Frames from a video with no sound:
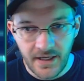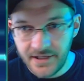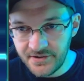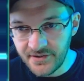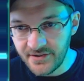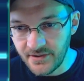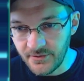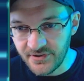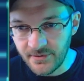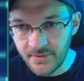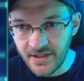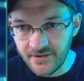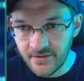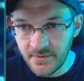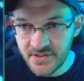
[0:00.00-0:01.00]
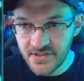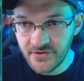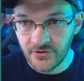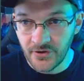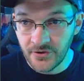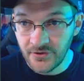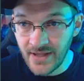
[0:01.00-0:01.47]
As you can see with some of these
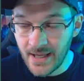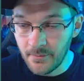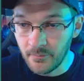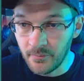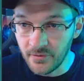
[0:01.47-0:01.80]
images, there's that